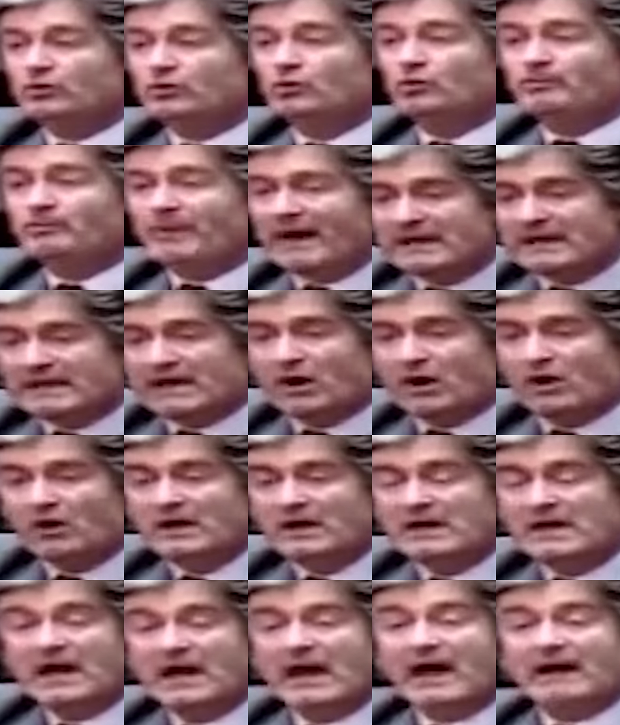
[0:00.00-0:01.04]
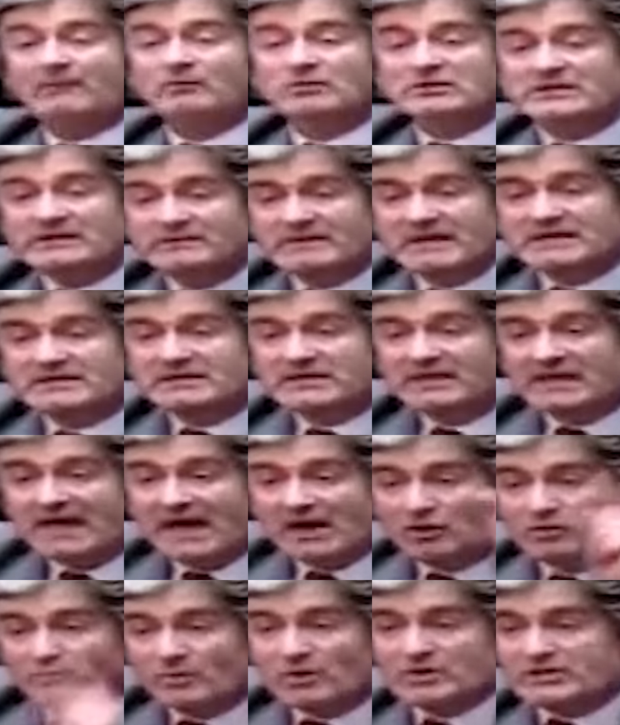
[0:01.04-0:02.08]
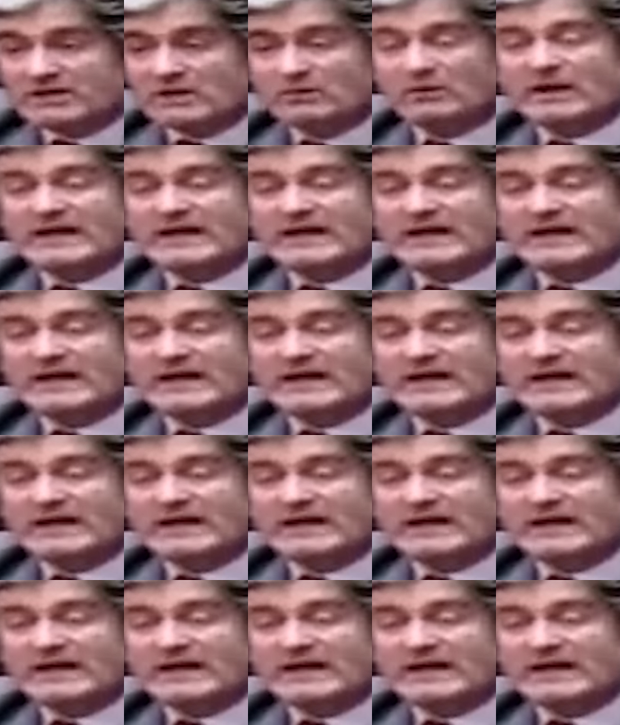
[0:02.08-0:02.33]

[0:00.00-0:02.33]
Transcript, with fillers: including his role in the siege of Sarajevo.